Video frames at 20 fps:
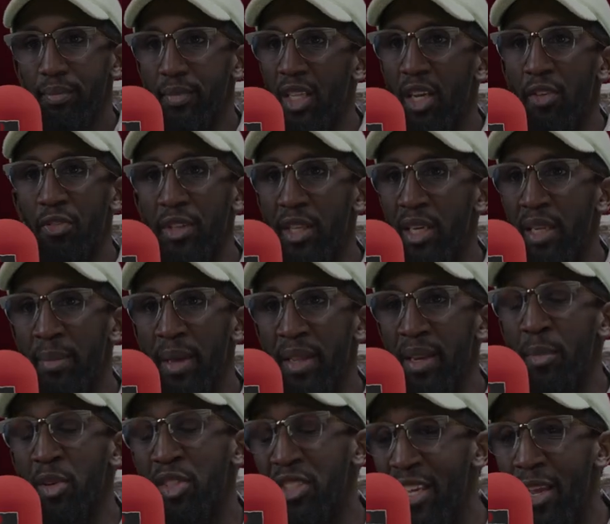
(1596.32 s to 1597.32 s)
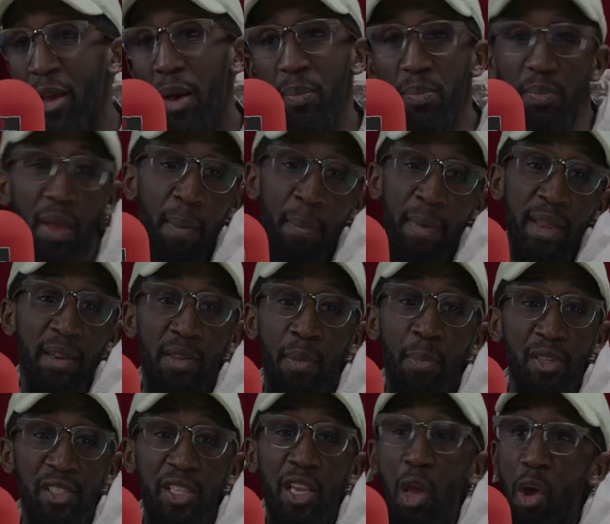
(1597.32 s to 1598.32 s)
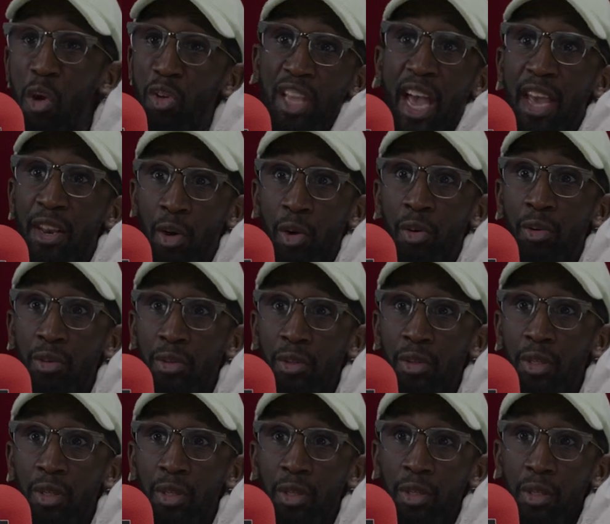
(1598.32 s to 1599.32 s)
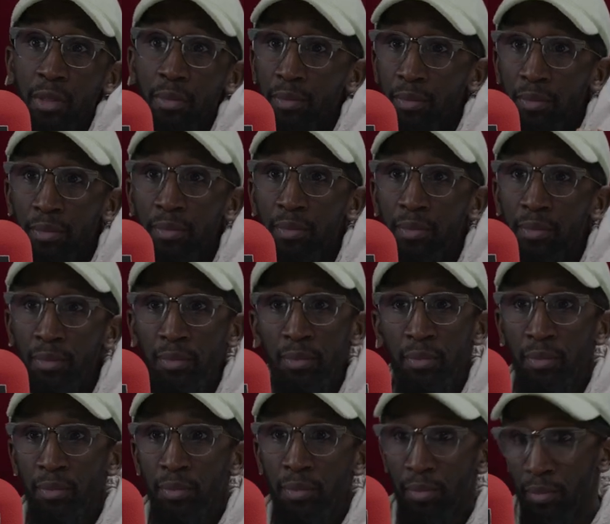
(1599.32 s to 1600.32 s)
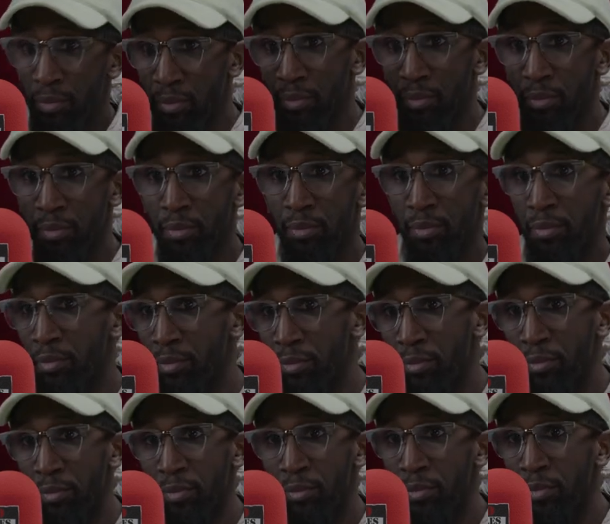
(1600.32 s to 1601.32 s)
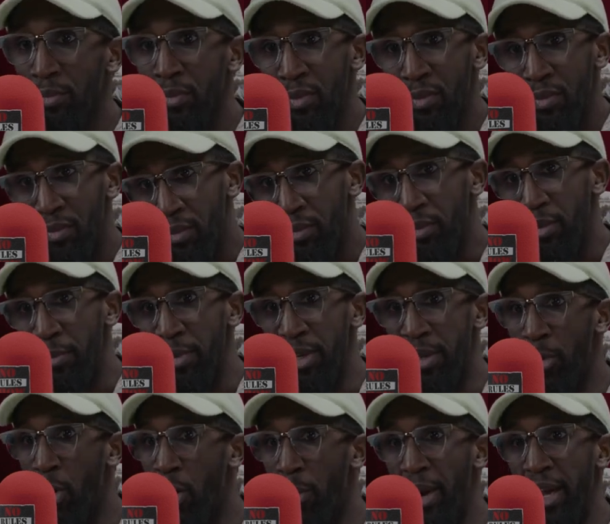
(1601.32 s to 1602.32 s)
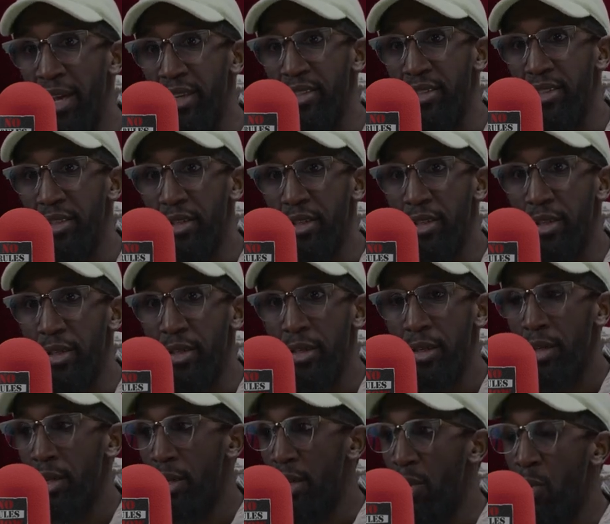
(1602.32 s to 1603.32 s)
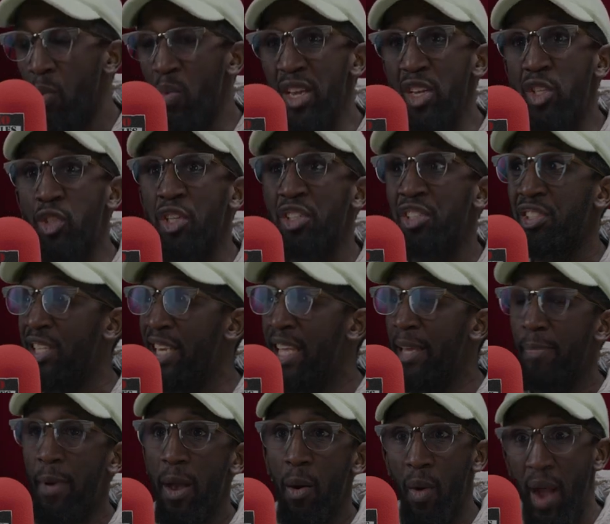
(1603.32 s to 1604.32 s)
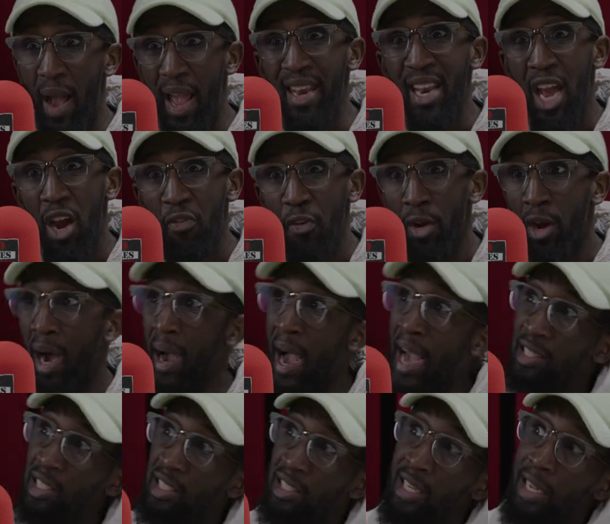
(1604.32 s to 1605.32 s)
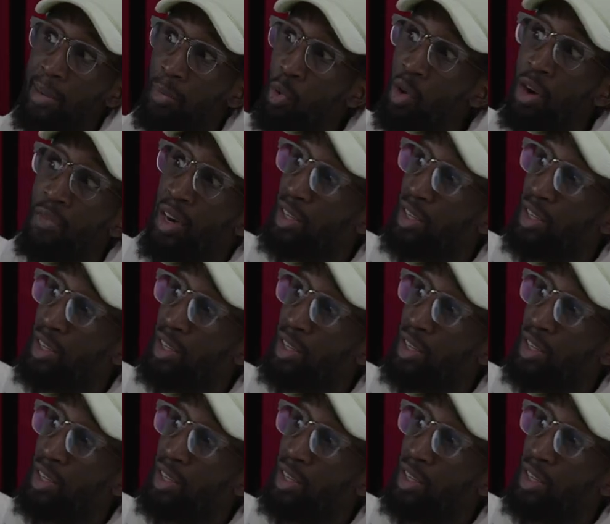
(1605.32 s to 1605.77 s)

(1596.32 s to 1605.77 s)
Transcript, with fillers: Definitely, man. The mosquito, I mean, the mosquitoes I know, mm, mini motorbikes. We used to sleep, oh, in Africa, I had to sleep, all of